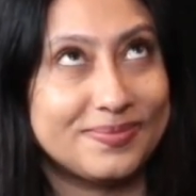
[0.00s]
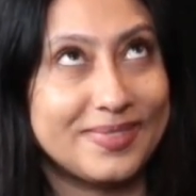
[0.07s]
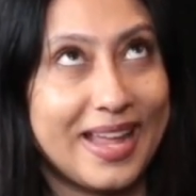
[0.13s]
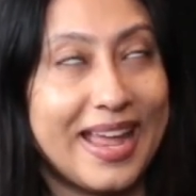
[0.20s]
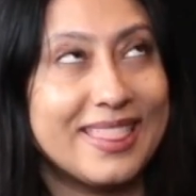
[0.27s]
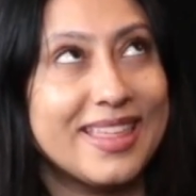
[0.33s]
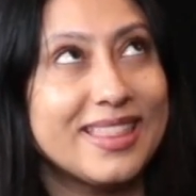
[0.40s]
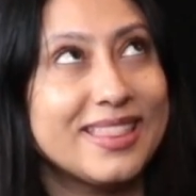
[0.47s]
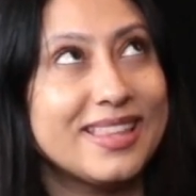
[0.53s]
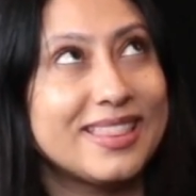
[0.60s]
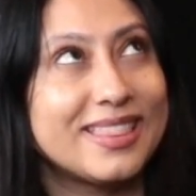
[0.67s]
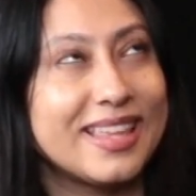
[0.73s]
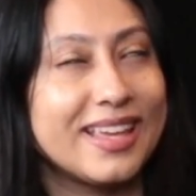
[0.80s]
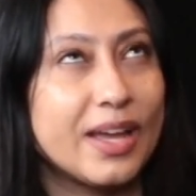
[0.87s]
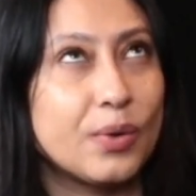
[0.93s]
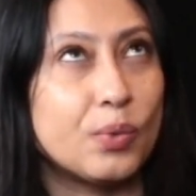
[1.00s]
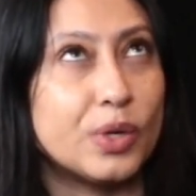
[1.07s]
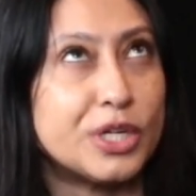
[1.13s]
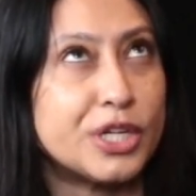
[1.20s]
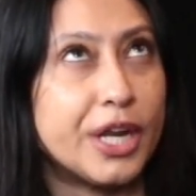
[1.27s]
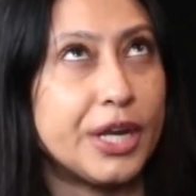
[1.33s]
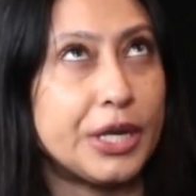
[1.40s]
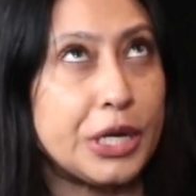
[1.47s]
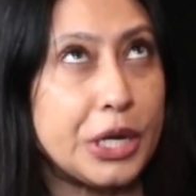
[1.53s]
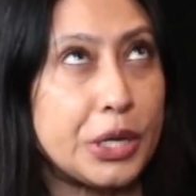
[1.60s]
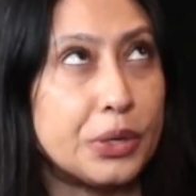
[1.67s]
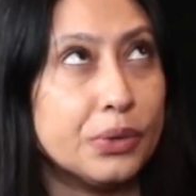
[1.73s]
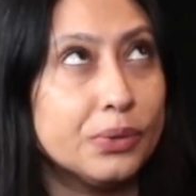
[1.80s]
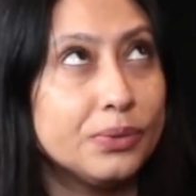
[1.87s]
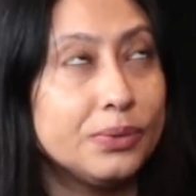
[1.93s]
think the thing I wish I
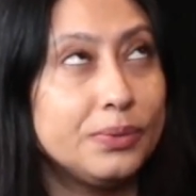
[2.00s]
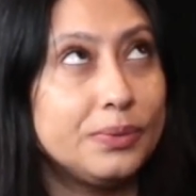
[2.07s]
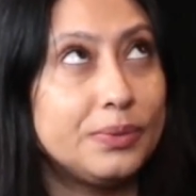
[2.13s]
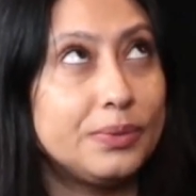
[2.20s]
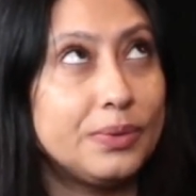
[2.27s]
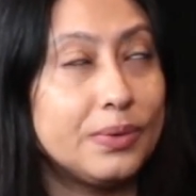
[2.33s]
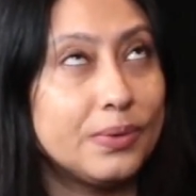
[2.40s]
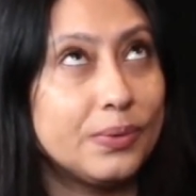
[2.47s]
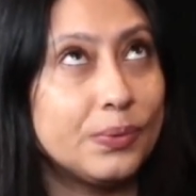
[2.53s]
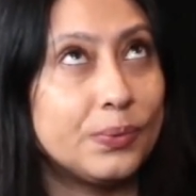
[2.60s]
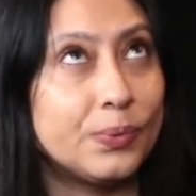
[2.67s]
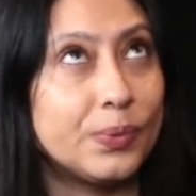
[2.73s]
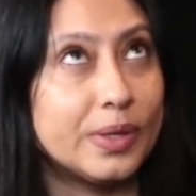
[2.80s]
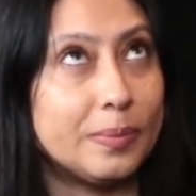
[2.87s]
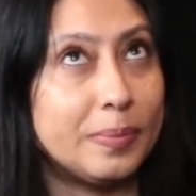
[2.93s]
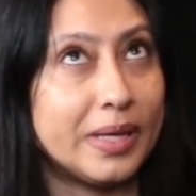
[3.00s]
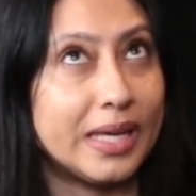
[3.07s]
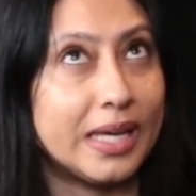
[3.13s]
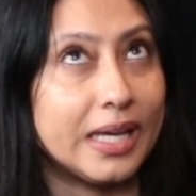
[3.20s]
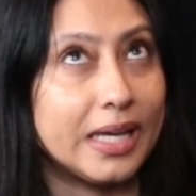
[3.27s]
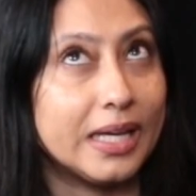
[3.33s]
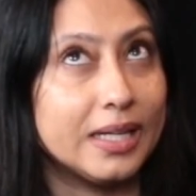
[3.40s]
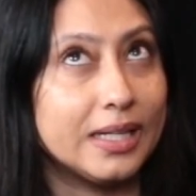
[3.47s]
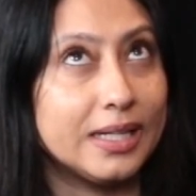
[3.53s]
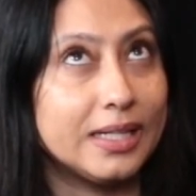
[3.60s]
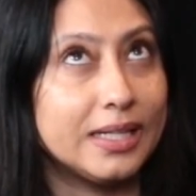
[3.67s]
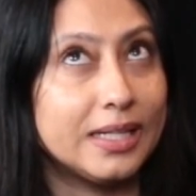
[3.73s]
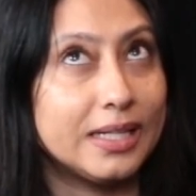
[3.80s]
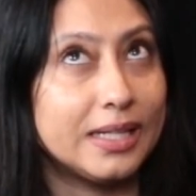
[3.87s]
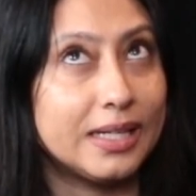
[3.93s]
knew would be
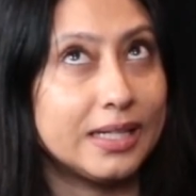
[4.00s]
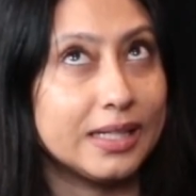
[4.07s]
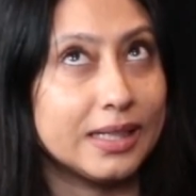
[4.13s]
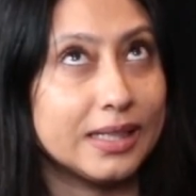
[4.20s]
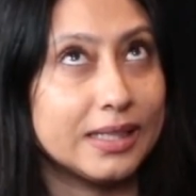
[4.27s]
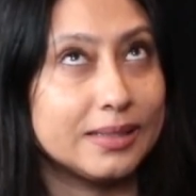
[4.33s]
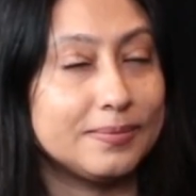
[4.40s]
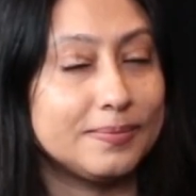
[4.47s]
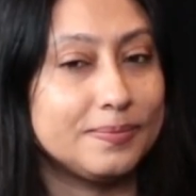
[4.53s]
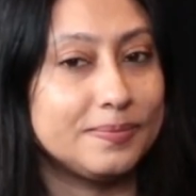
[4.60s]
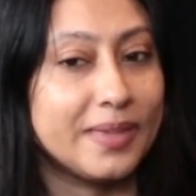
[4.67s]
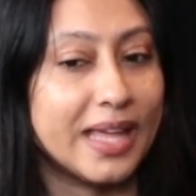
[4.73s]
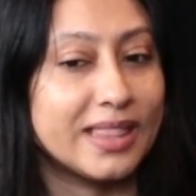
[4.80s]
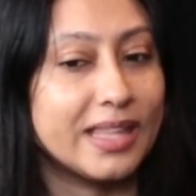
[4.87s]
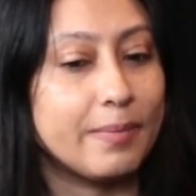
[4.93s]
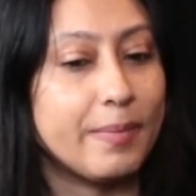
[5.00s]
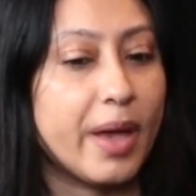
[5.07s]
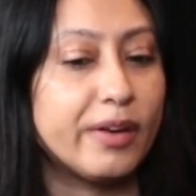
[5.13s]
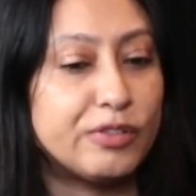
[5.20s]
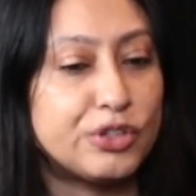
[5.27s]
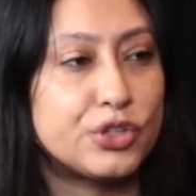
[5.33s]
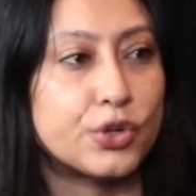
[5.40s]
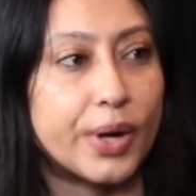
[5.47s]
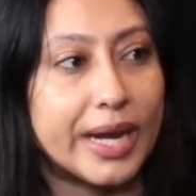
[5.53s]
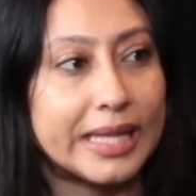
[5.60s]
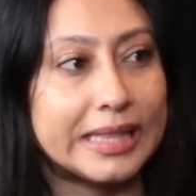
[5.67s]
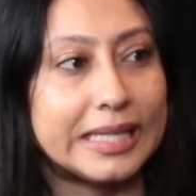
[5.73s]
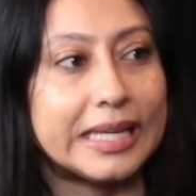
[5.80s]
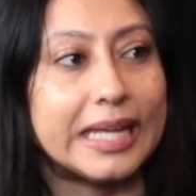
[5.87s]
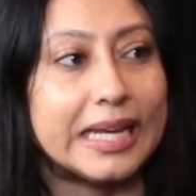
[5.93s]
like the amount of strength
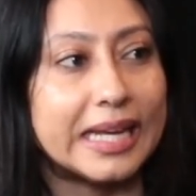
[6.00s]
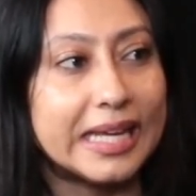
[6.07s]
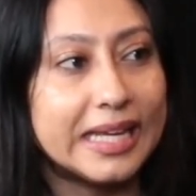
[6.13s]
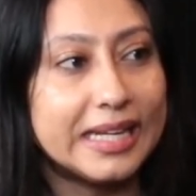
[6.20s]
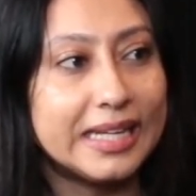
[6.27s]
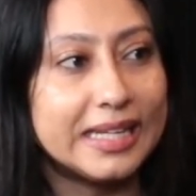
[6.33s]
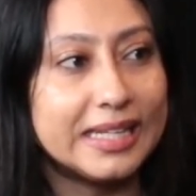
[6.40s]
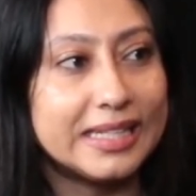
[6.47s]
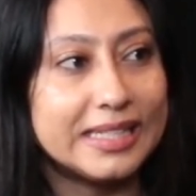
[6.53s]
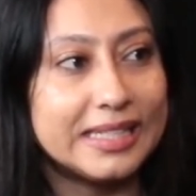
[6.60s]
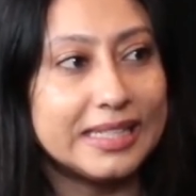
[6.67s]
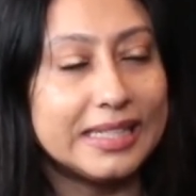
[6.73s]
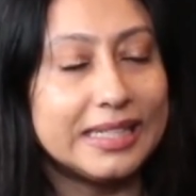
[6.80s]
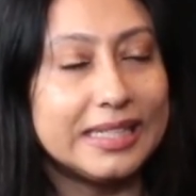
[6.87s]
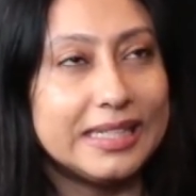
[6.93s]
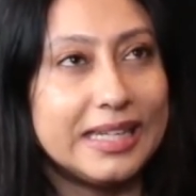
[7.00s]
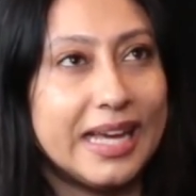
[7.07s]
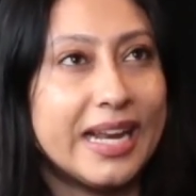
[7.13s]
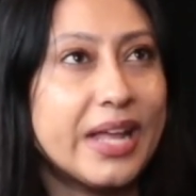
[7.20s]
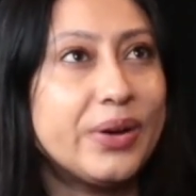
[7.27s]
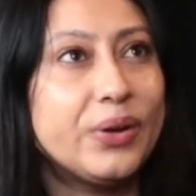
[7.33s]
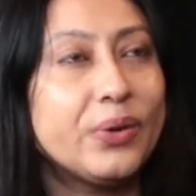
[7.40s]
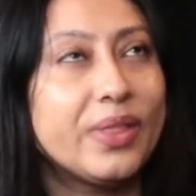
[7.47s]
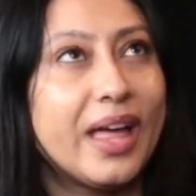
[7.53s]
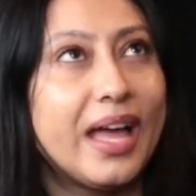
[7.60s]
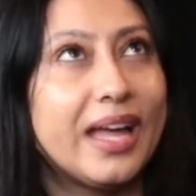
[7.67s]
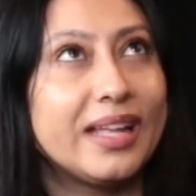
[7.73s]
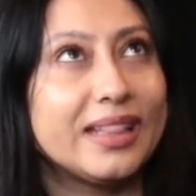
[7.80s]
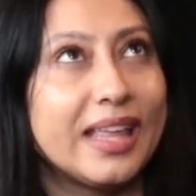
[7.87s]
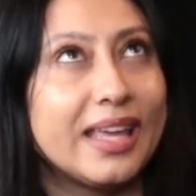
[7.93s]
needed. And I don't know that
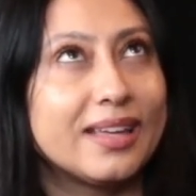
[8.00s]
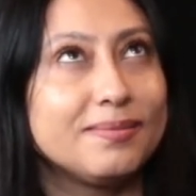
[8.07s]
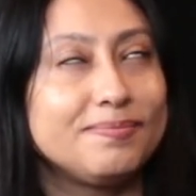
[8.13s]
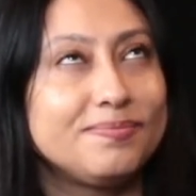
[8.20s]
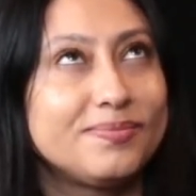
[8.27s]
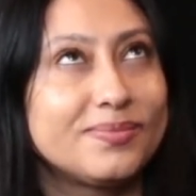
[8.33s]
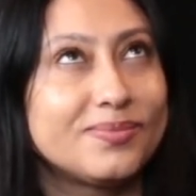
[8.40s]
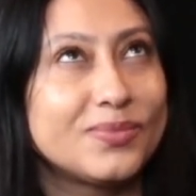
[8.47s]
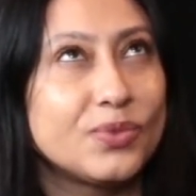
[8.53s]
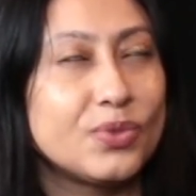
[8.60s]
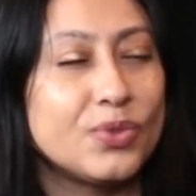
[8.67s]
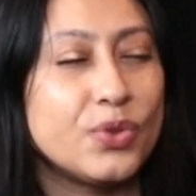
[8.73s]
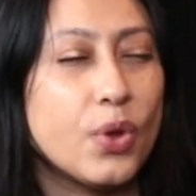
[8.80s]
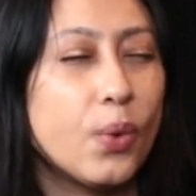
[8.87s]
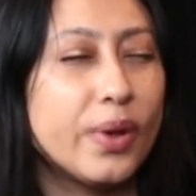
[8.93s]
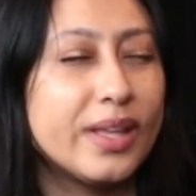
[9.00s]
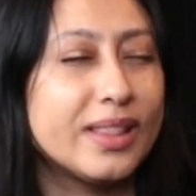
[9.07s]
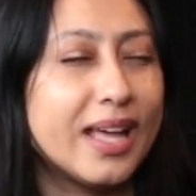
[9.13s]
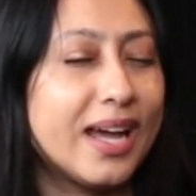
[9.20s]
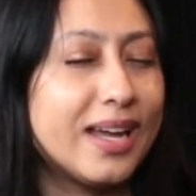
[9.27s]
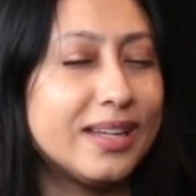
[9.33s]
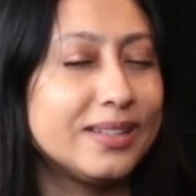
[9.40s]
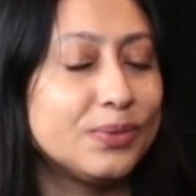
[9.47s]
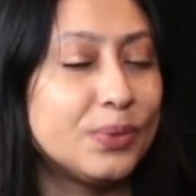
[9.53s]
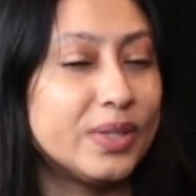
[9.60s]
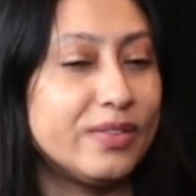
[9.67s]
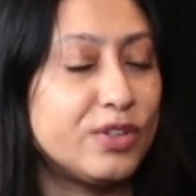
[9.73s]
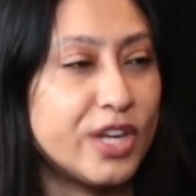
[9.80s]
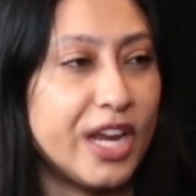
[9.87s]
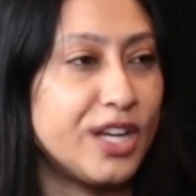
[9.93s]
like knowing that would have
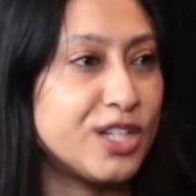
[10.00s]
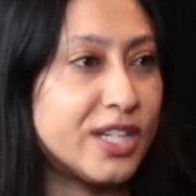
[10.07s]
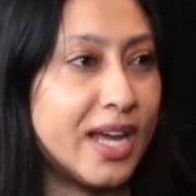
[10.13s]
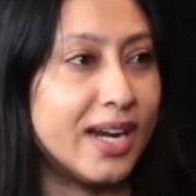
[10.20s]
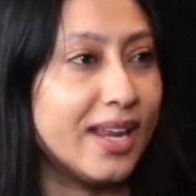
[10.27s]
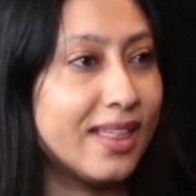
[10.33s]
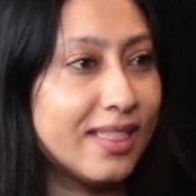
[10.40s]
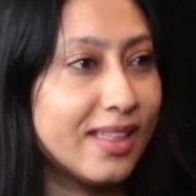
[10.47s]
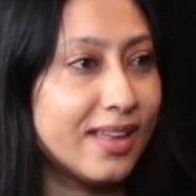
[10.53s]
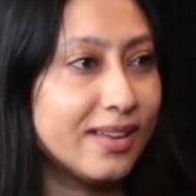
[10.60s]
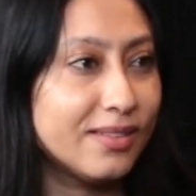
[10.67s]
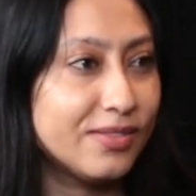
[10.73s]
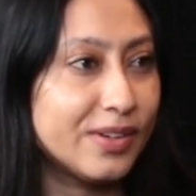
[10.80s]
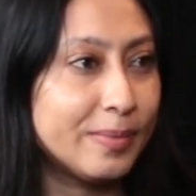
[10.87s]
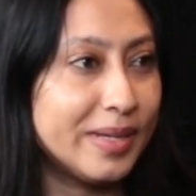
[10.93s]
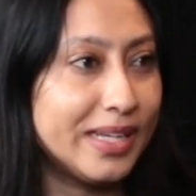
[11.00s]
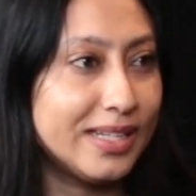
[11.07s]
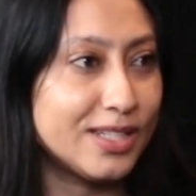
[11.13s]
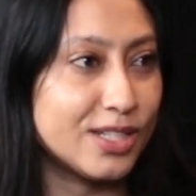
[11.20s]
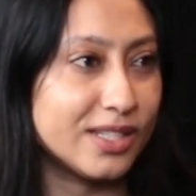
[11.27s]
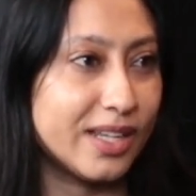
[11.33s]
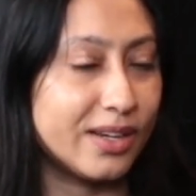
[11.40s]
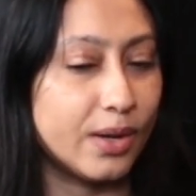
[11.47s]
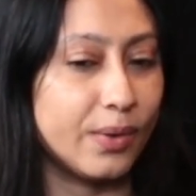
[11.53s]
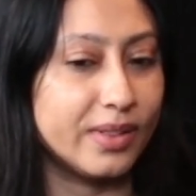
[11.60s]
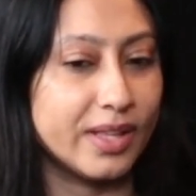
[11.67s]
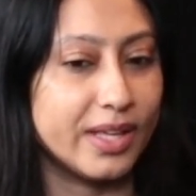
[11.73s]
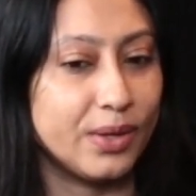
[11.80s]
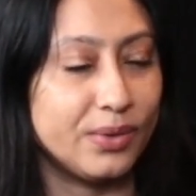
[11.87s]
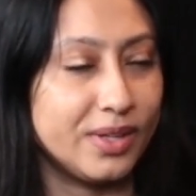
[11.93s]
changed anything for me, just like knowing
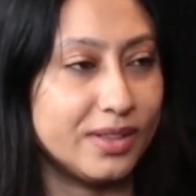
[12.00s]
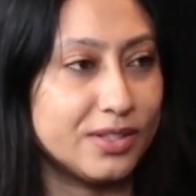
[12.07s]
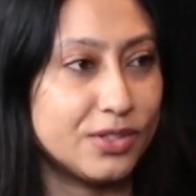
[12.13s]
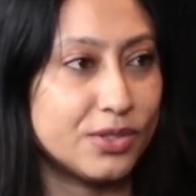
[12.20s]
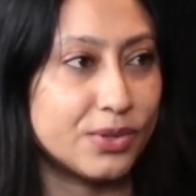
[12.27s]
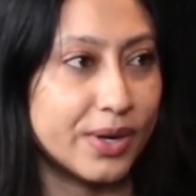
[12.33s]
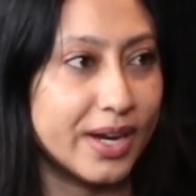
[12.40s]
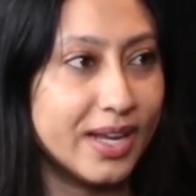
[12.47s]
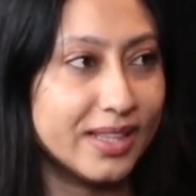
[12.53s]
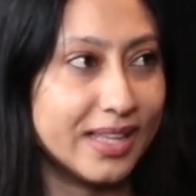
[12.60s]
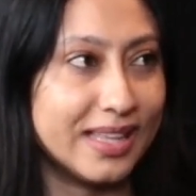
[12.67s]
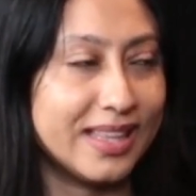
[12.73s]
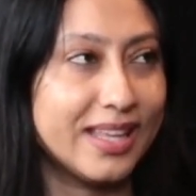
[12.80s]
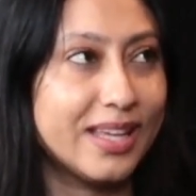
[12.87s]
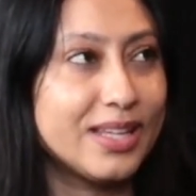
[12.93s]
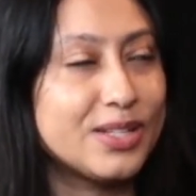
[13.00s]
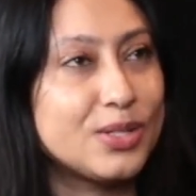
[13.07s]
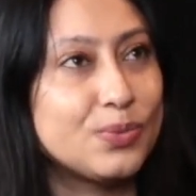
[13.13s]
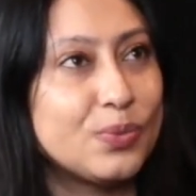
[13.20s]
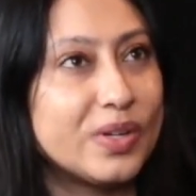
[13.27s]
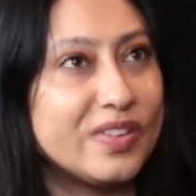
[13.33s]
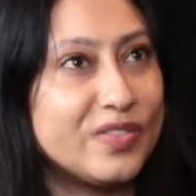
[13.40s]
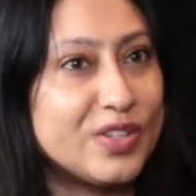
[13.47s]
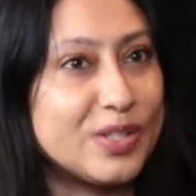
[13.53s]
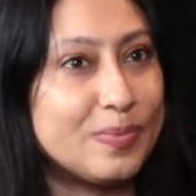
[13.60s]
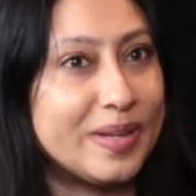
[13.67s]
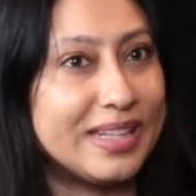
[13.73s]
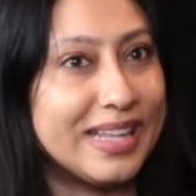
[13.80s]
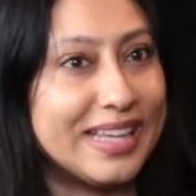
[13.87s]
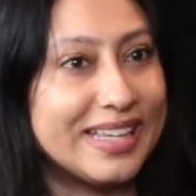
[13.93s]
that you need the strength. I think it just would have just
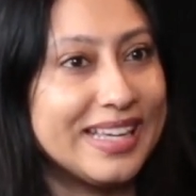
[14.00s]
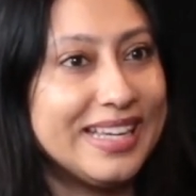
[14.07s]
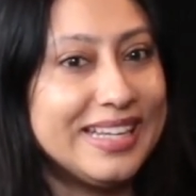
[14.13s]
been like